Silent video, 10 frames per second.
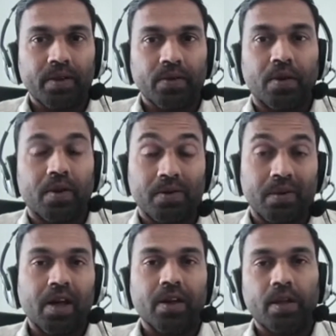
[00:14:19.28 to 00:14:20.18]

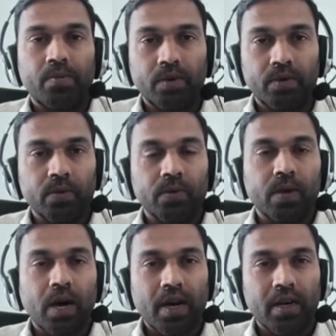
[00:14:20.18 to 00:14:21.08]
all are able to
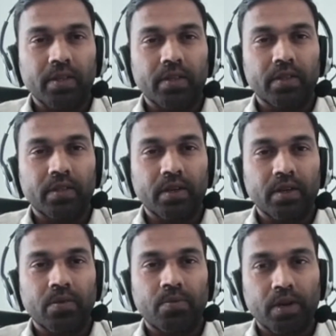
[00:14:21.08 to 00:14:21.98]
harness the
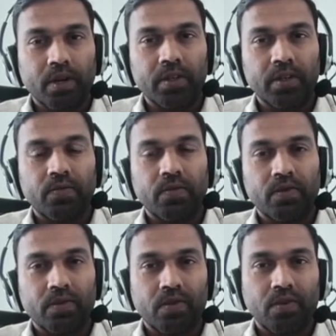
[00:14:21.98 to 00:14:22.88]
potential
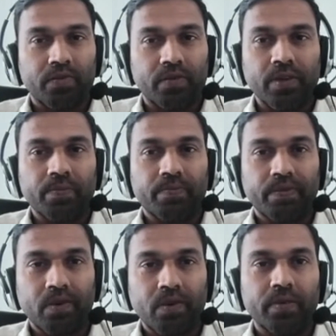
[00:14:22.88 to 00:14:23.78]
of
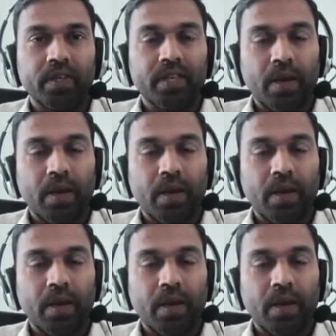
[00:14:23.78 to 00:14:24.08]
these